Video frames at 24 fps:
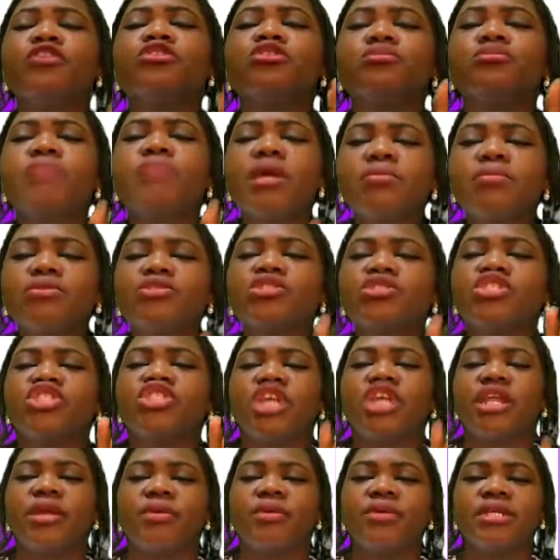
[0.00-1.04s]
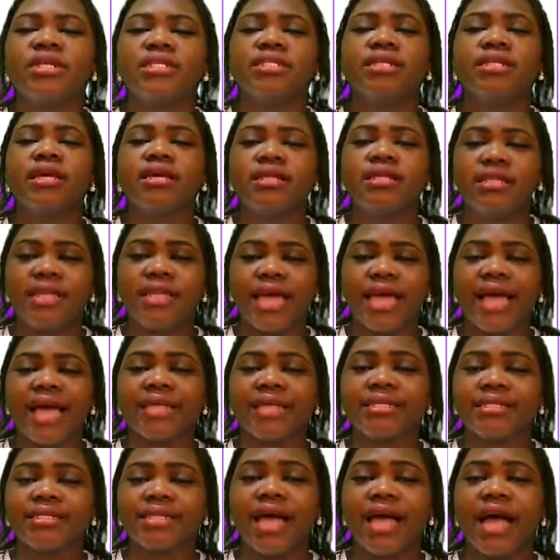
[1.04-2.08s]
for you to be able to generate the
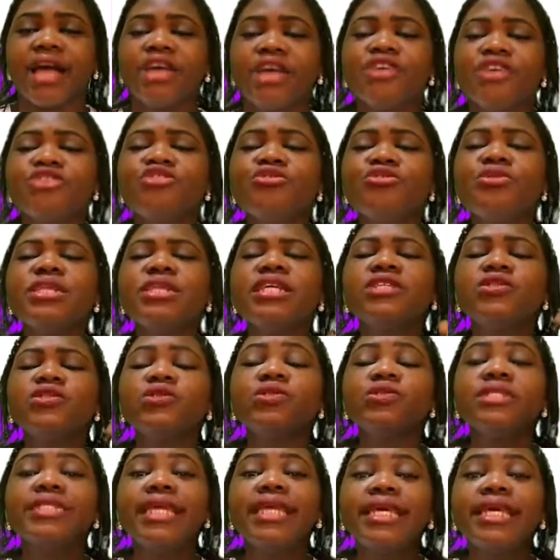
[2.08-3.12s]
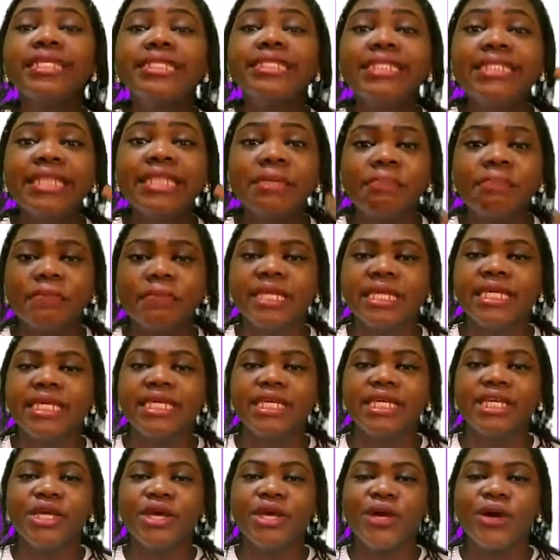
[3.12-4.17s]
answer, you need to think
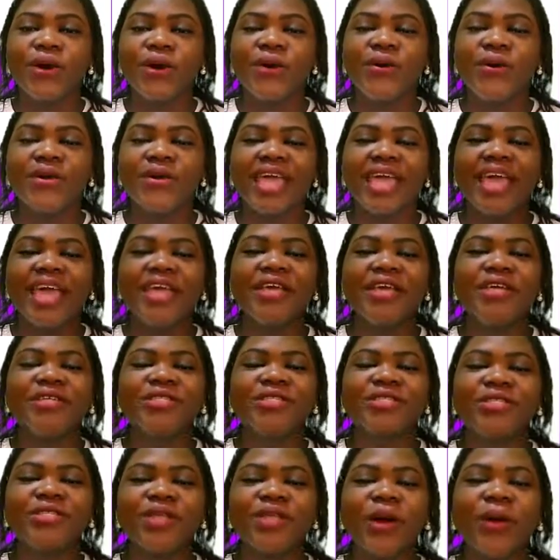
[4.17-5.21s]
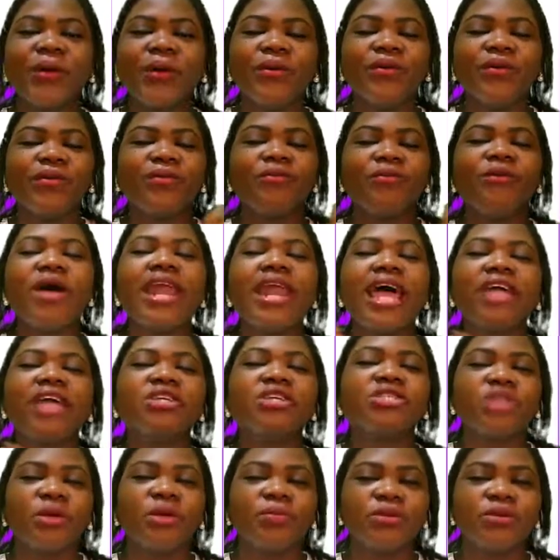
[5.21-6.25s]
deeply. Okay, so what
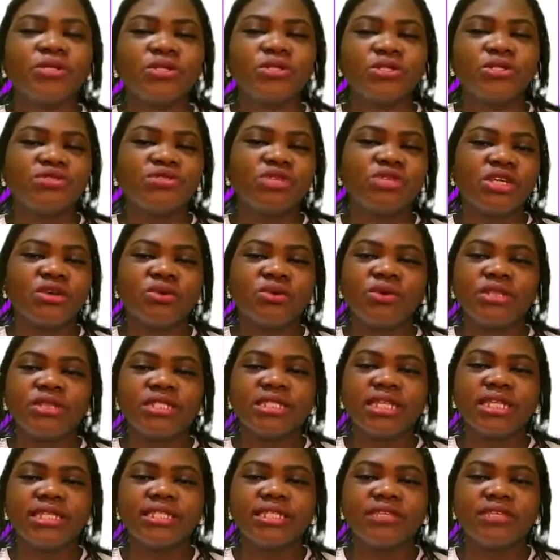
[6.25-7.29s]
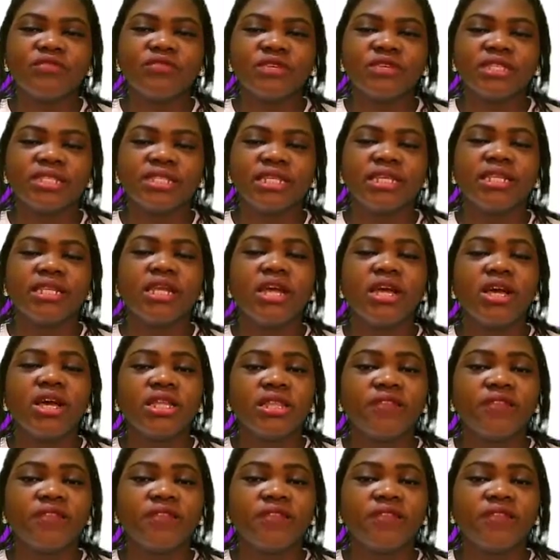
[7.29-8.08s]
are you supposed to do in quantitative reasoning?